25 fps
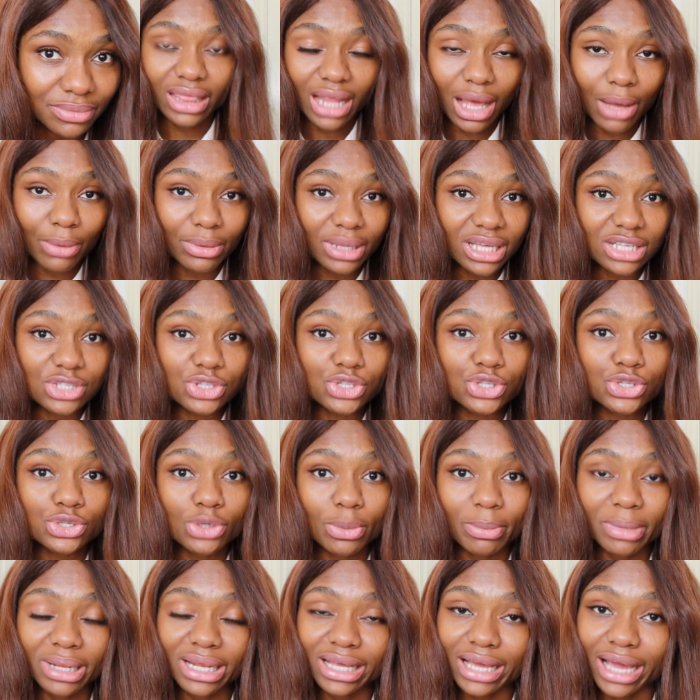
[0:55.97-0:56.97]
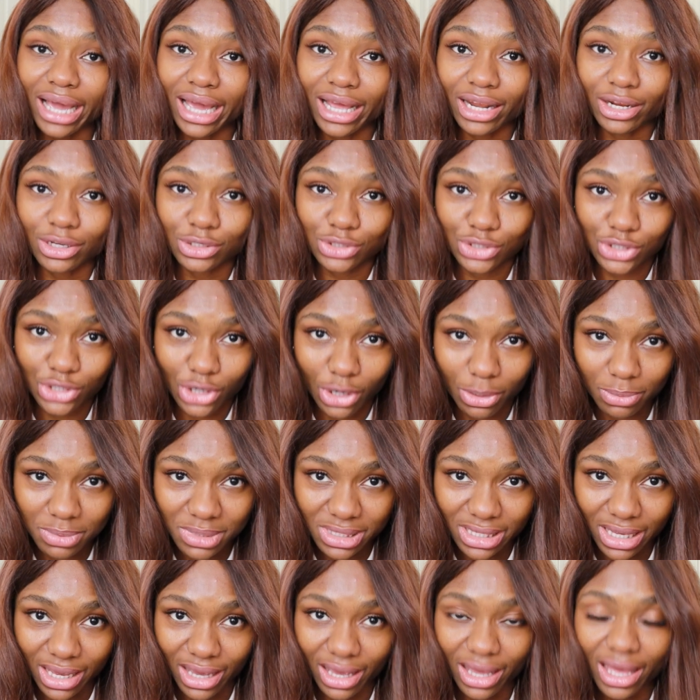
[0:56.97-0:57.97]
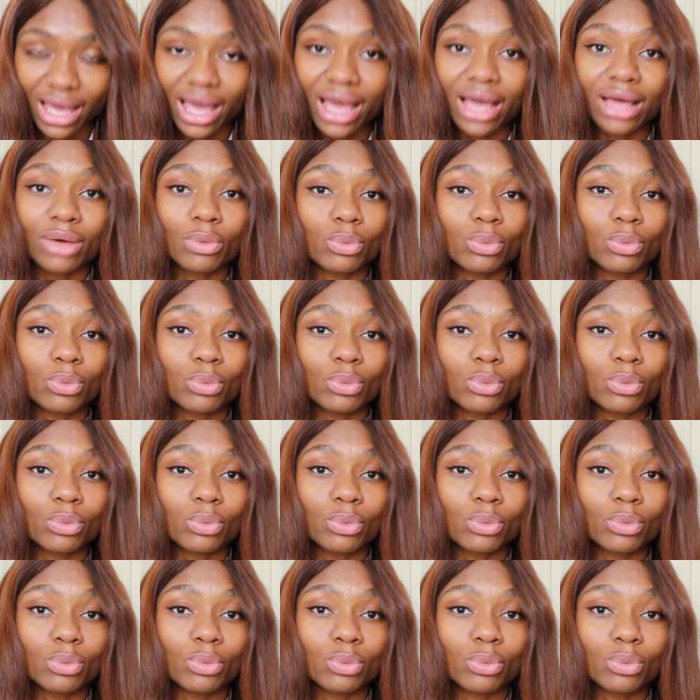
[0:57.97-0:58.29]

Now there's so many kind of jobs here,